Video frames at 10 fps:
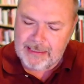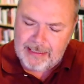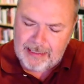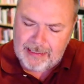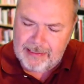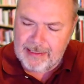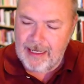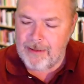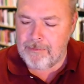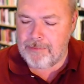Uh,
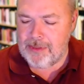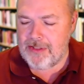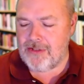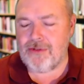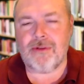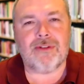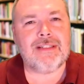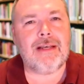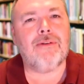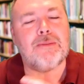that bookstore
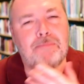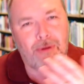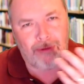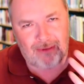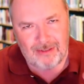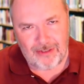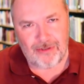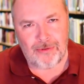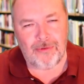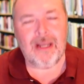sells both
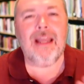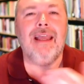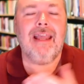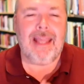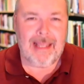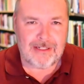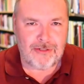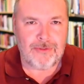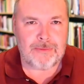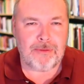new and
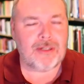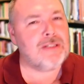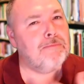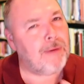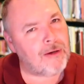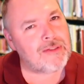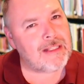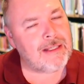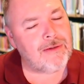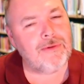used books,
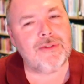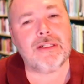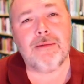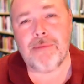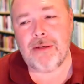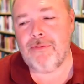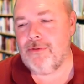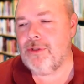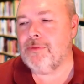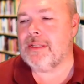mostly used, but a few
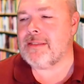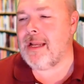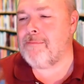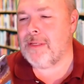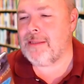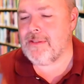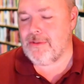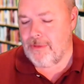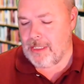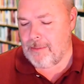new ones. And I picked this
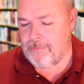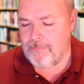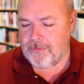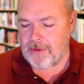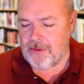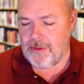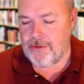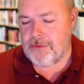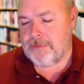one up new